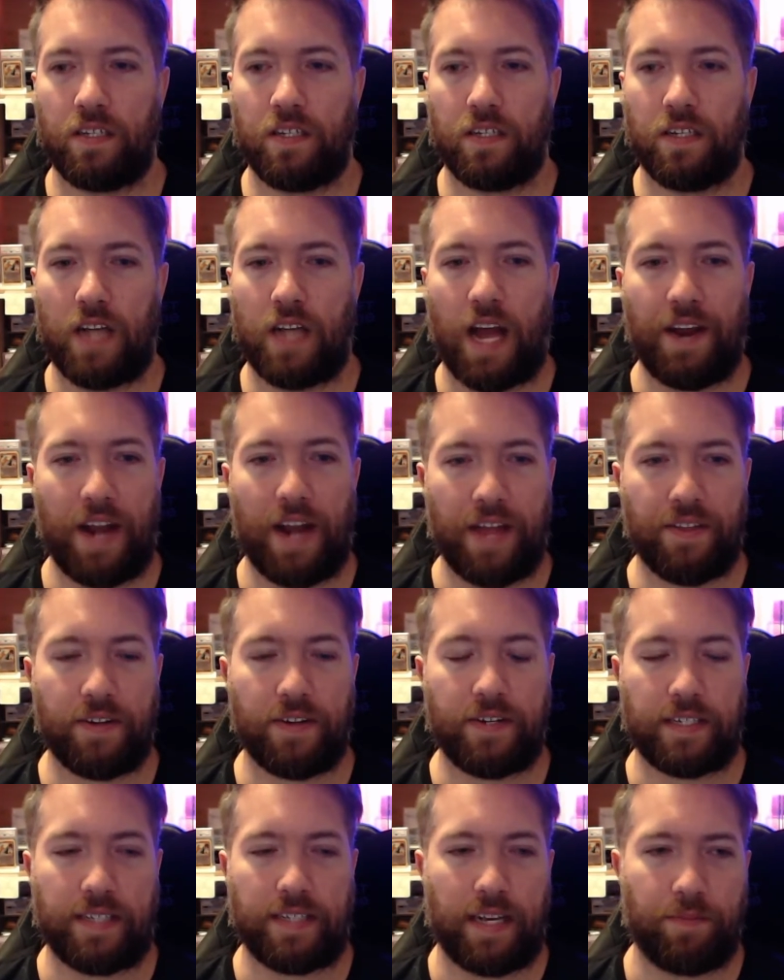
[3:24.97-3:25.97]
Another
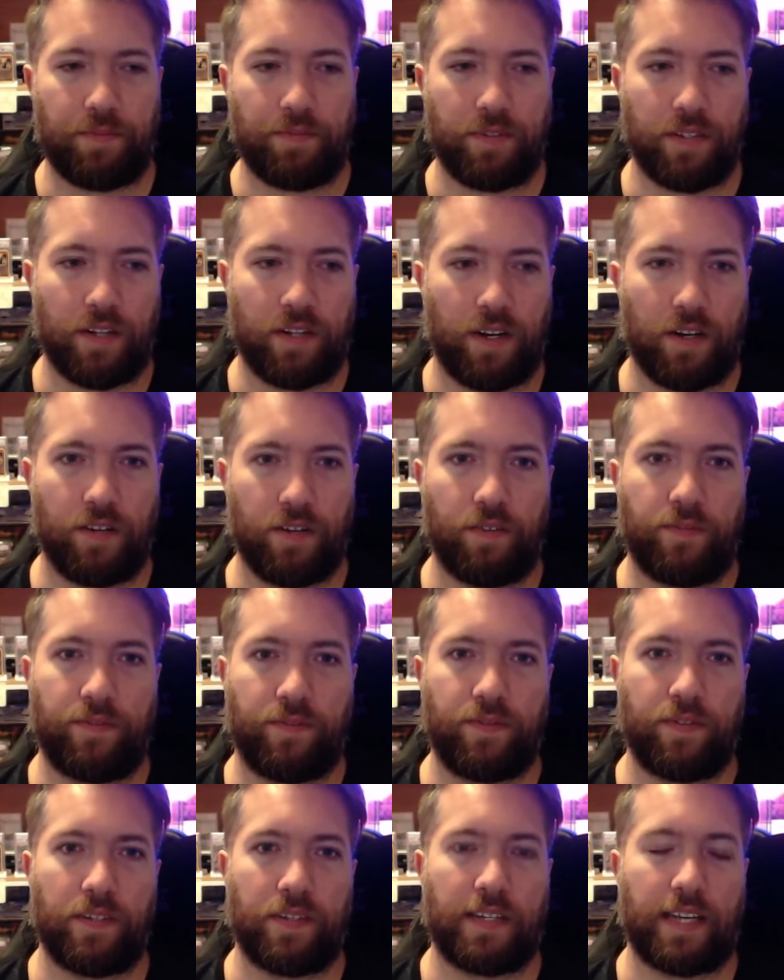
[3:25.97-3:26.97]
example
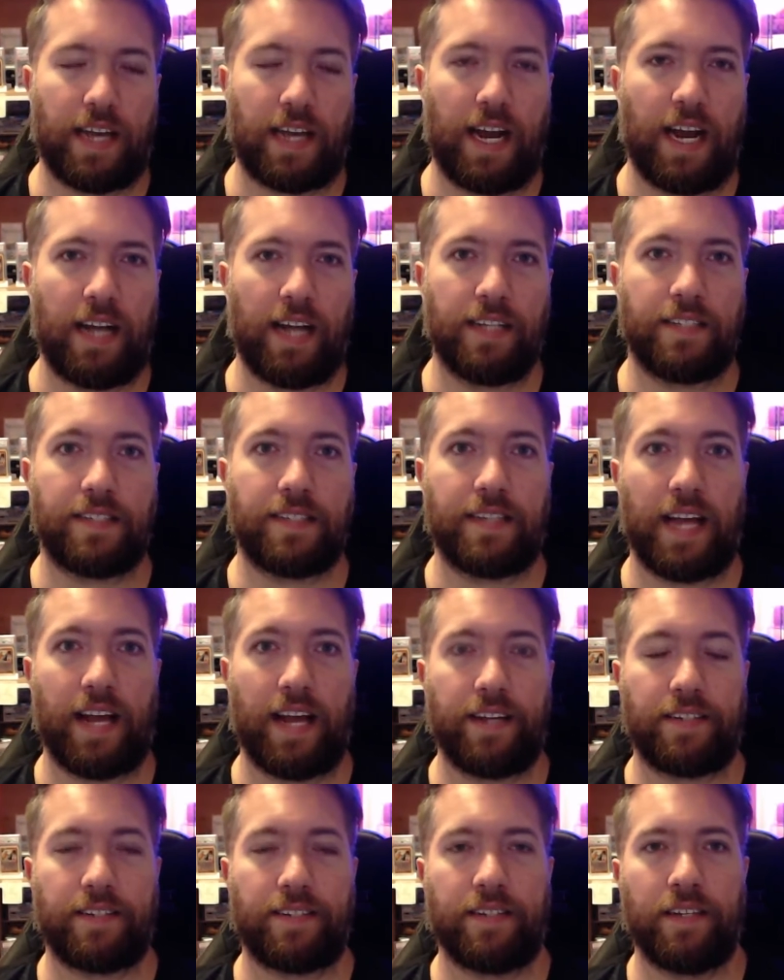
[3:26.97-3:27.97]
of cards
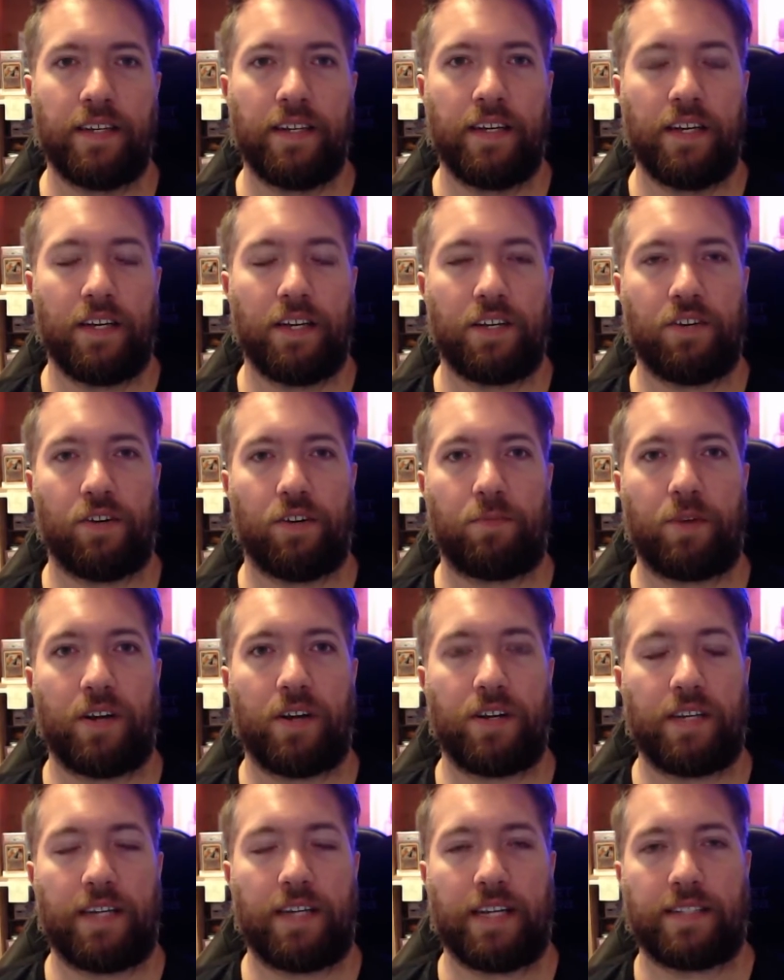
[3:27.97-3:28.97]
that your
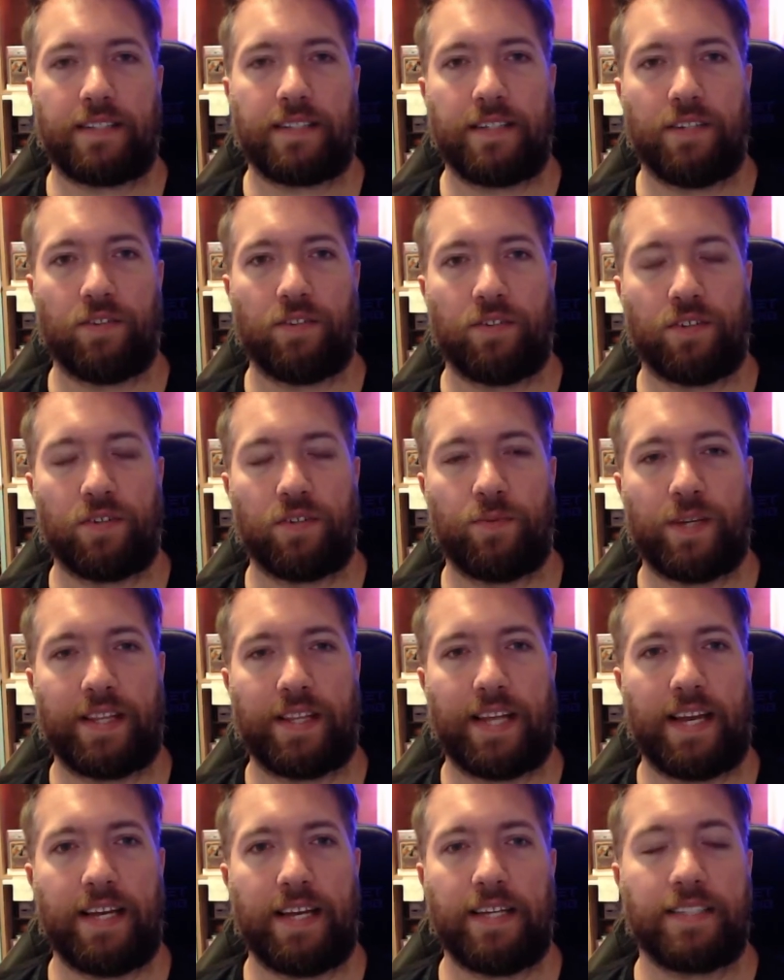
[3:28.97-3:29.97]
opponent gets the auto when
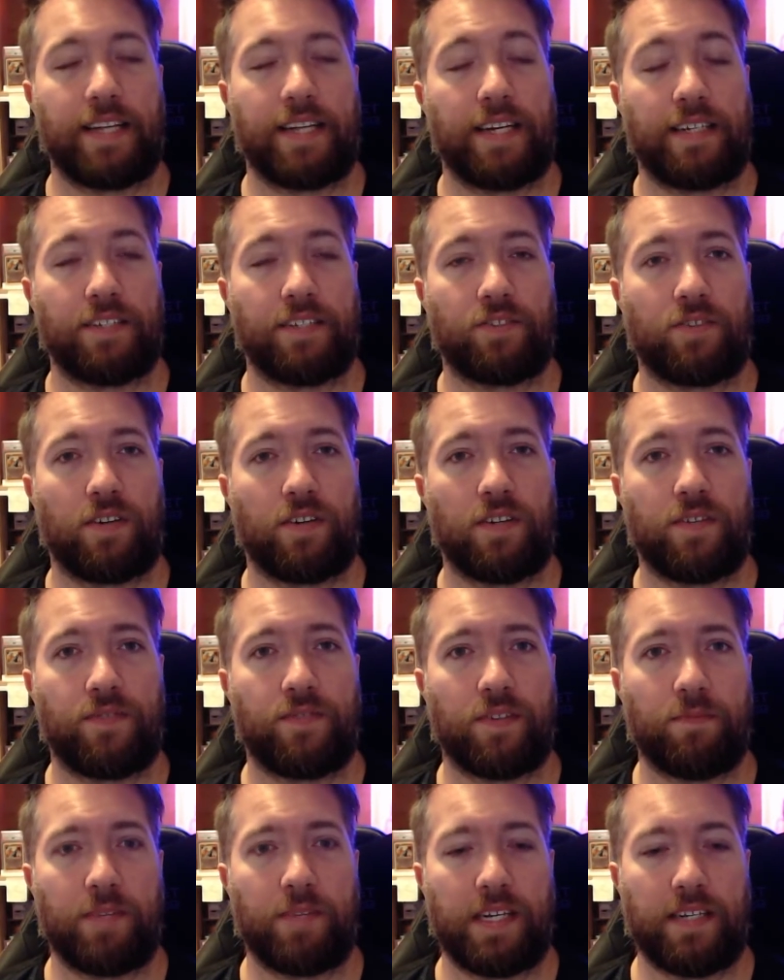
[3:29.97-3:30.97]
they take control of
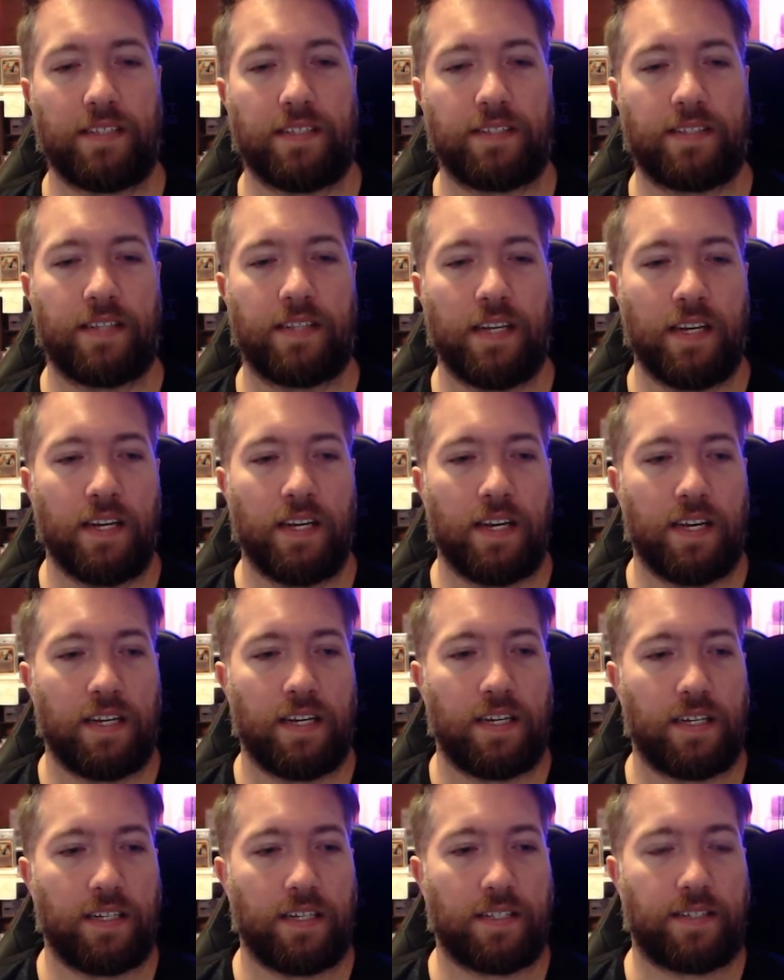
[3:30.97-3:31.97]
them is
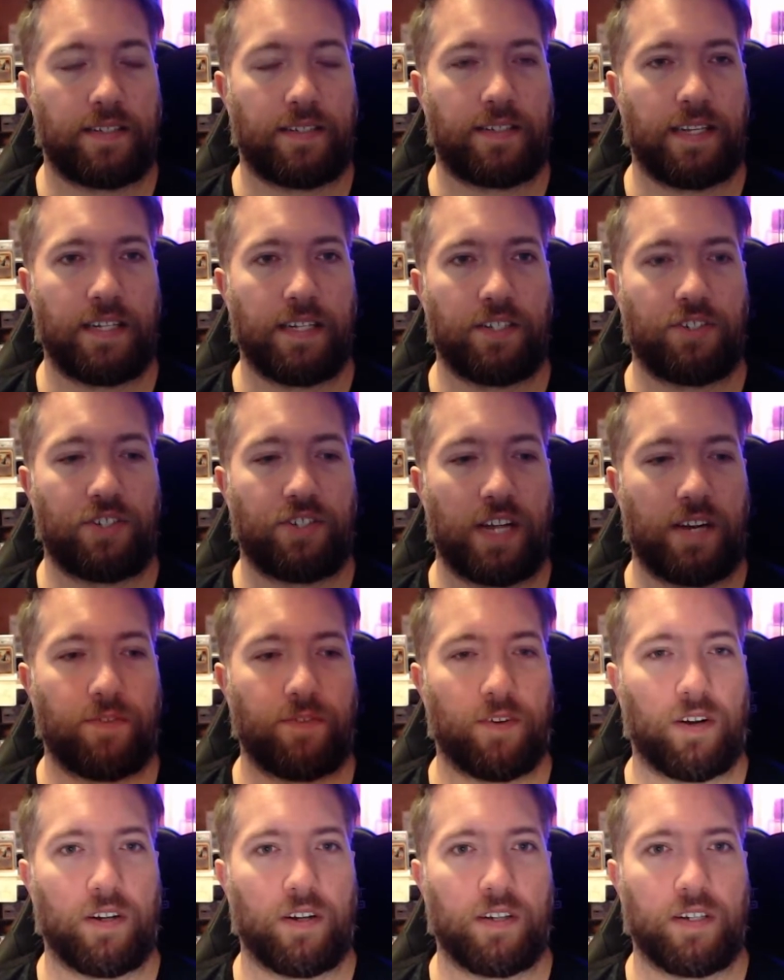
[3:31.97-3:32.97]
Sin
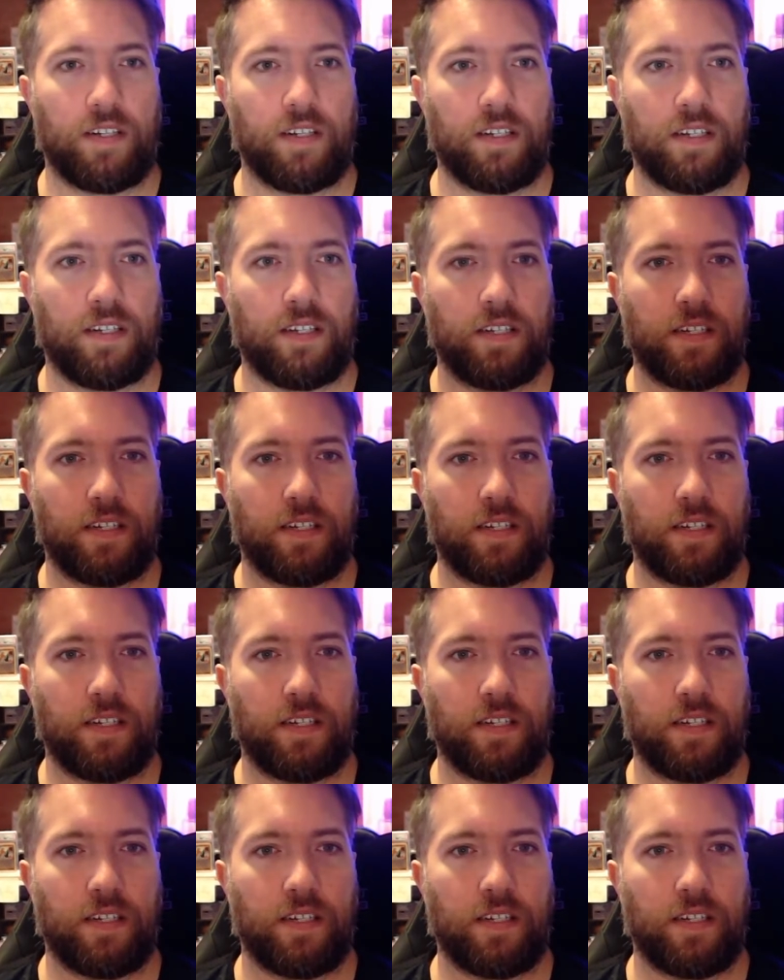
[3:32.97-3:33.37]
Shenron,